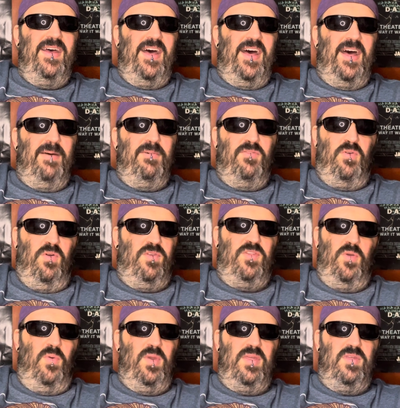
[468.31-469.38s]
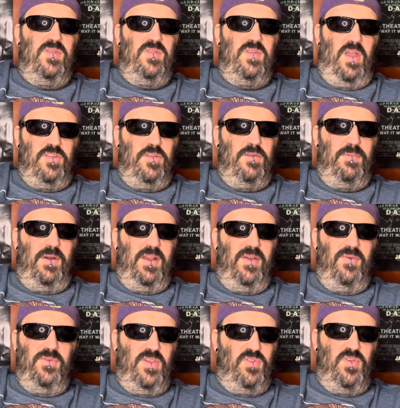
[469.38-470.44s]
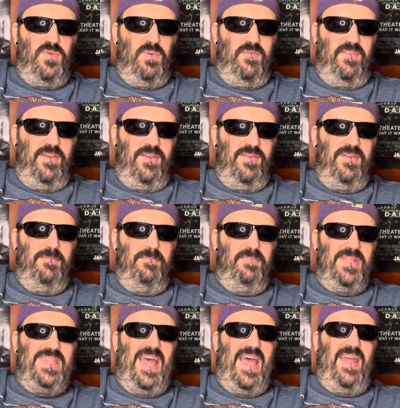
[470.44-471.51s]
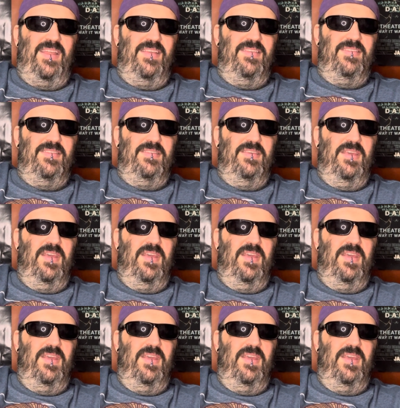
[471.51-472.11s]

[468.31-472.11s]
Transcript: Of course, so is Sausage Party, which I just reviewed, but that is